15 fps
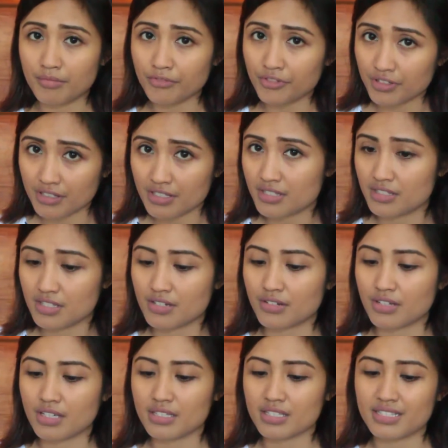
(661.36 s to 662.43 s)
for this
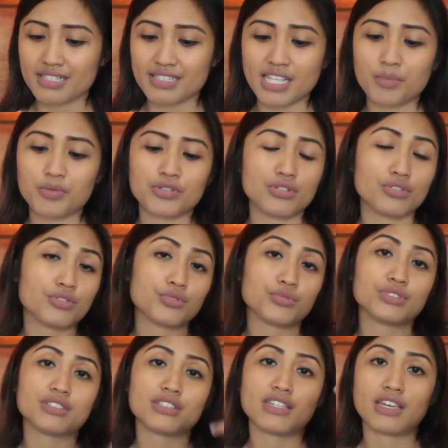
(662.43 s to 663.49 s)
series, Deception,
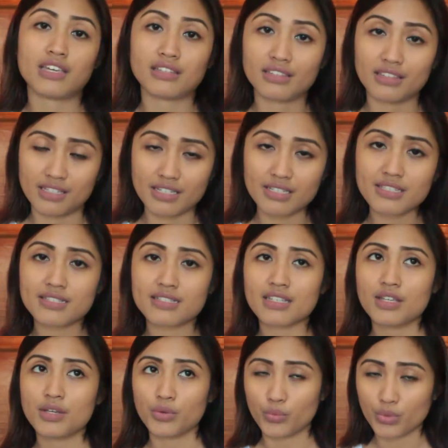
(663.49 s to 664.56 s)
Cruelty, and Lust,
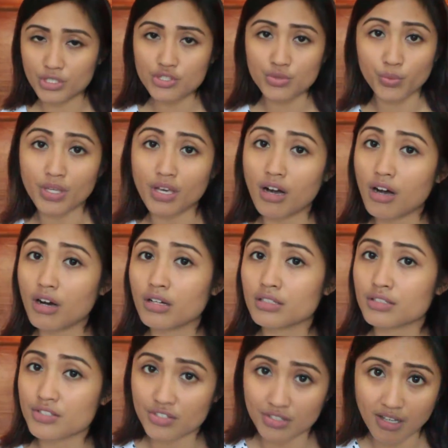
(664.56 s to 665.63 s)
which we
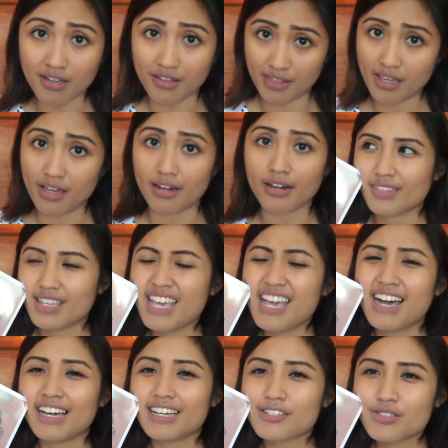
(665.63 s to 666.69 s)
all saw there.
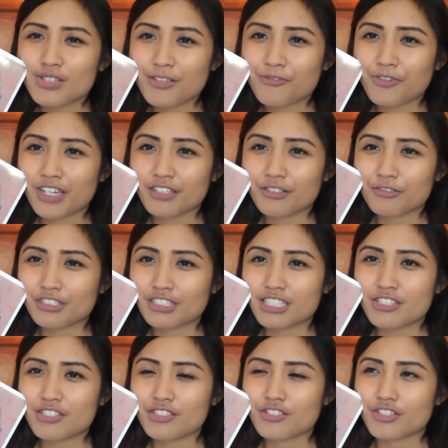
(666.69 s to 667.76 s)
I actually find it
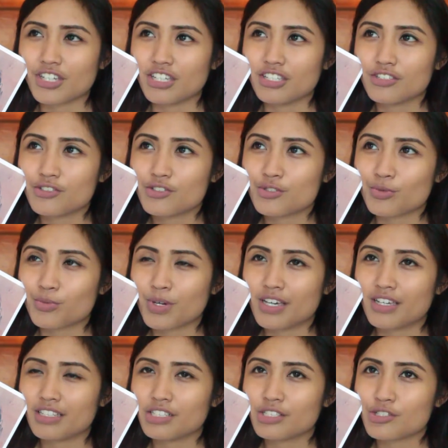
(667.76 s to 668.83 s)
really strange
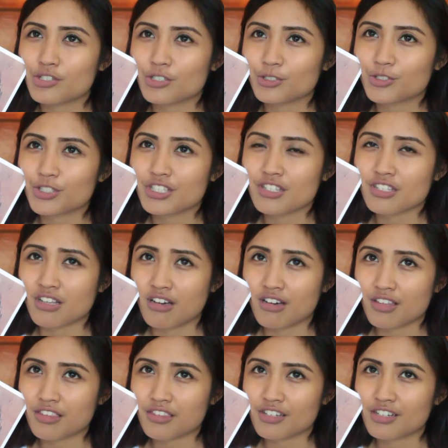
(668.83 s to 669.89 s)
when children's
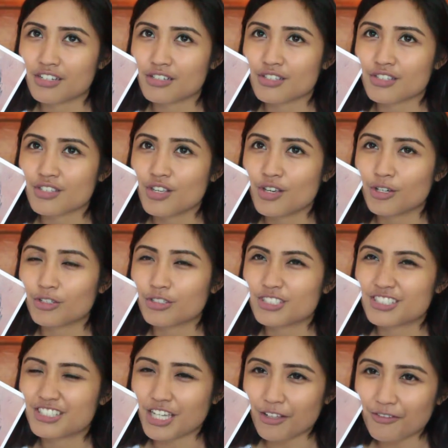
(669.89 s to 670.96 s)
authors
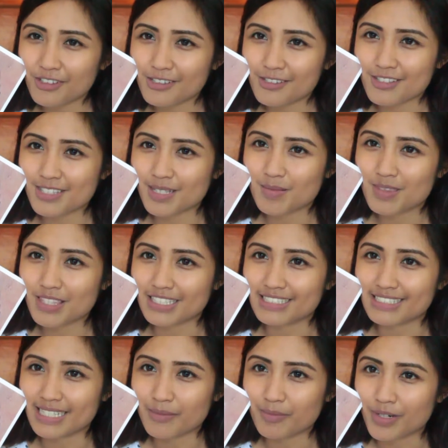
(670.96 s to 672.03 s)
delve into something
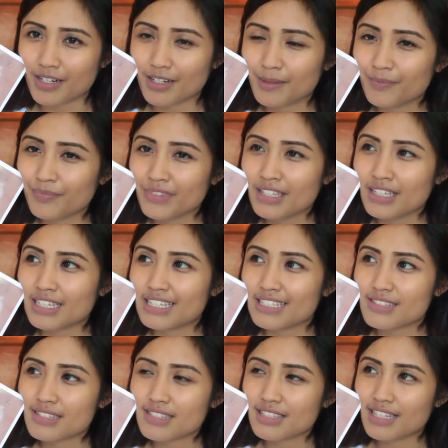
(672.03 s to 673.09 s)
deeper.
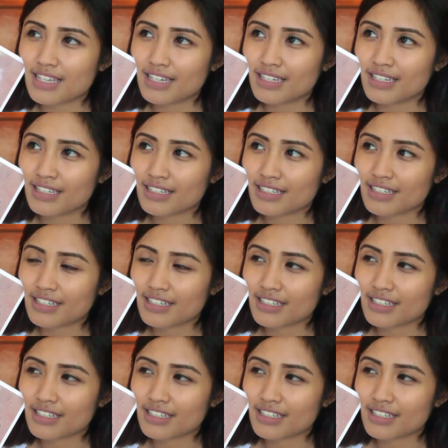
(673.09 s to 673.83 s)
It's like